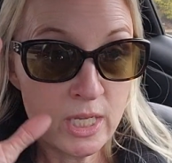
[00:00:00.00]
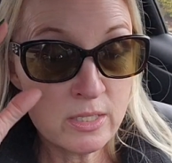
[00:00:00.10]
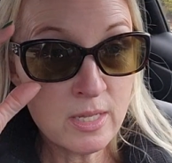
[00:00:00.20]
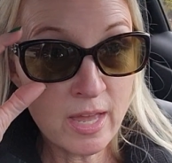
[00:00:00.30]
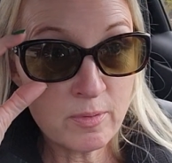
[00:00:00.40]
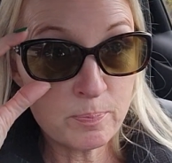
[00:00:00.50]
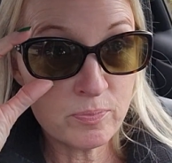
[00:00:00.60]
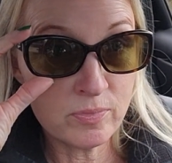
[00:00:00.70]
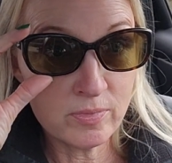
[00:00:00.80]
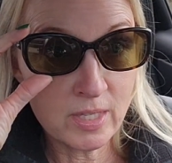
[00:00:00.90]
It's not
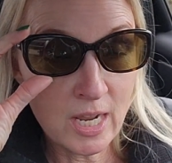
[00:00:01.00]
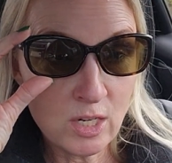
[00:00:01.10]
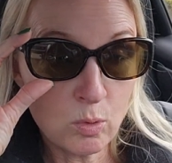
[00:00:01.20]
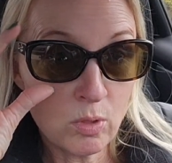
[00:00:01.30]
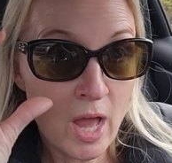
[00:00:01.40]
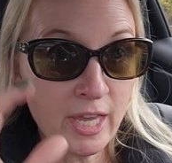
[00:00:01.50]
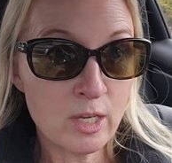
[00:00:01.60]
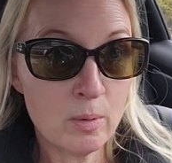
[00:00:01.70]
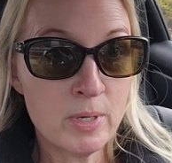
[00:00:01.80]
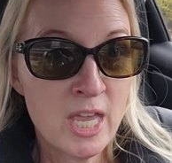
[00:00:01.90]
that I don't like
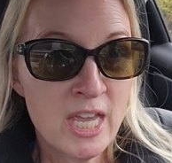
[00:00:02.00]
them.